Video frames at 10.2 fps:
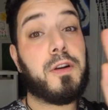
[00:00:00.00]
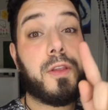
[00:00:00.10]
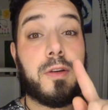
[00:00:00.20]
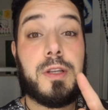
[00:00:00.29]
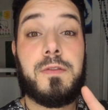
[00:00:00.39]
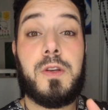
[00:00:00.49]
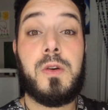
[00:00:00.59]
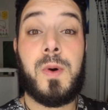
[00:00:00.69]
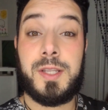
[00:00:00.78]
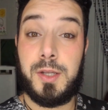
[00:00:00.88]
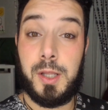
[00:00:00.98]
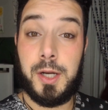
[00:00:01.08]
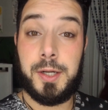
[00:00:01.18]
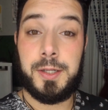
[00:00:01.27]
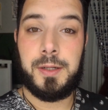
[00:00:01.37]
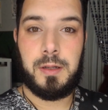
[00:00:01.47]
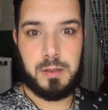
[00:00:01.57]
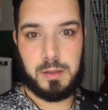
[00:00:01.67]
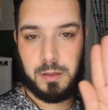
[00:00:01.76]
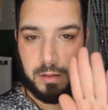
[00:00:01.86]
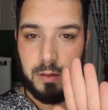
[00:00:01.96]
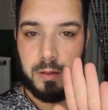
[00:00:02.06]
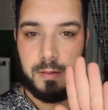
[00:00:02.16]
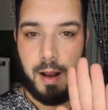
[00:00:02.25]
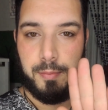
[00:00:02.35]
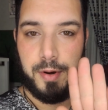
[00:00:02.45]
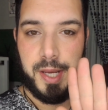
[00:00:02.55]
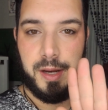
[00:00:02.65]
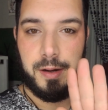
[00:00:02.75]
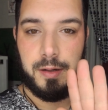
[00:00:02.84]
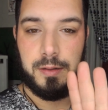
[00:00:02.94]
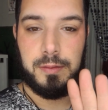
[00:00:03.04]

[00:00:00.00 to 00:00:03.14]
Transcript: For those of you who want to learn, stop right here.